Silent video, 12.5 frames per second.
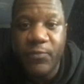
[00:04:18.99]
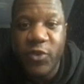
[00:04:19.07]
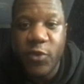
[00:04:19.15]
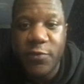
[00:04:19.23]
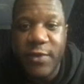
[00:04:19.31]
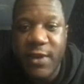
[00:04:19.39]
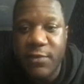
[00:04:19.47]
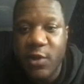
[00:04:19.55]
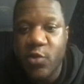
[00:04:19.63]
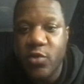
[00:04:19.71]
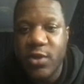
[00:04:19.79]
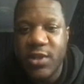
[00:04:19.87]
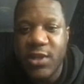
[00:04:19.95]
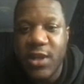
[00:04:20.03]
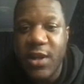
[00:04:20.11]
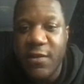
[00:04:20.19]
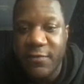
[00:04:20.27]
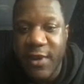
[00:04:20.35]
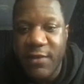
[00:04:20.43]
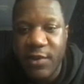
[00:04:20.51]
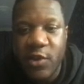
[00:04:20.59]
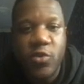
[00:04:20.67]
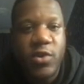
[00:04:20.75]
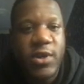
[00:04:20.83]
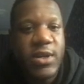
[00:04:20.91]
your favorite coins favorite
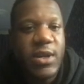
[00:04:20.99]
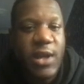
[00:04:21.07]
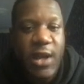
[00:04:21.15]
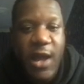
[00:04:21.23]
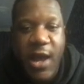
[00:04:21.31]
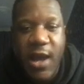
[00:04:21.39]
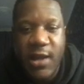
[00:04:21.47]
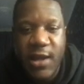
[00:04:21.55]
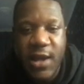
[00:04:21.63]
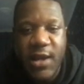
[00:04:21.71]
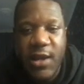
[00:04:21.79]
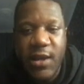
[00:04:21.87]
coin and they get